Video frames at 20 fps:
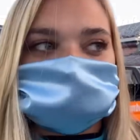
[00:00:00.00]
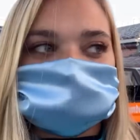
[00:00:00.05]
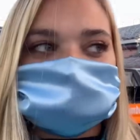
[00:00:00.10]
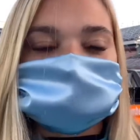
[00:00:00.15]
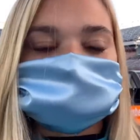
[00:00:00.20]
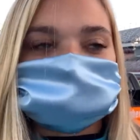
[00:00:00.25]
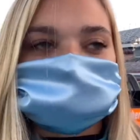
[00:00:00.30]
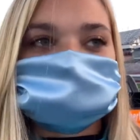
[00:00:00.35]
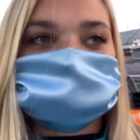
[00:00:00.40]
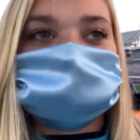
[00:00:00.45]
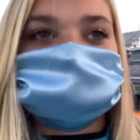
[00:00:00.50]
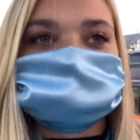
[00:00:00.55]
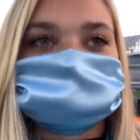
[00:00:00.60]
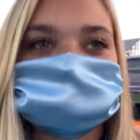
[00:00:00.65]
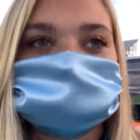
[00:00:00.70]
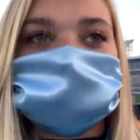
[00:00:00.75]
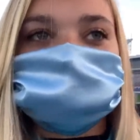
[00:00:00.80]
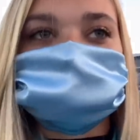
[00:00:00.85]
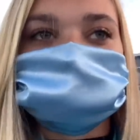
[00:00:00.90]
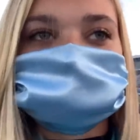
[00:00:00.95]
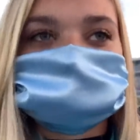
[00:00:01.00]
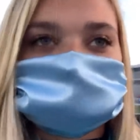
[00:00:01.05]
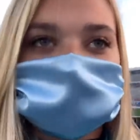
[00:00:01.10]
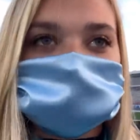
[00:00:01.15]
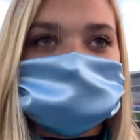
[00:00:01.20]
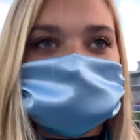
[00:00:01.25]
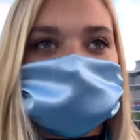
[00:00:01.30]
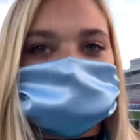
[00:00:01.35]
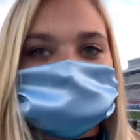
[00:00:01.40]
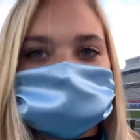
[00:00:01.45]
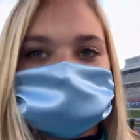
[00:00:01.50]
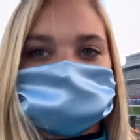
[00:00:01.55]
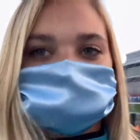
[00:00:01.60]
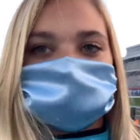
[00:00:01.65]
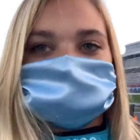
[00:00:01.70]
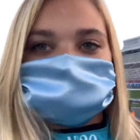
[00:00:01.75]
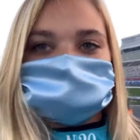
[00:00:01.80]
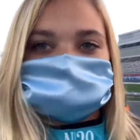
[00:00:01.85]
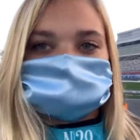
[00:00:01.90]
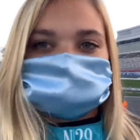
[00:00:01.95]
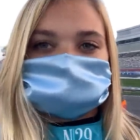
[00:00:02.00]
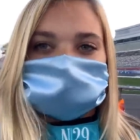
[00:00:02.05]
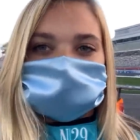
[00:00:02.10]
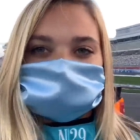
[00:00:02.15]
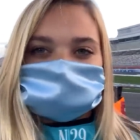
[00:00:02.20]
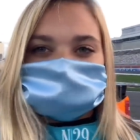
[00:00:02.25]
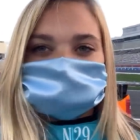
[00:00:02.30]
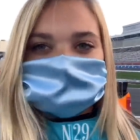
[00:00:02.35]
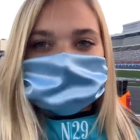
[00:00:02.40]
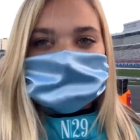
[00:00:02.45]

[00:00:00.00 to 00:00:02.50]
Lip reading: only one that's allowed to stand out here by my truck,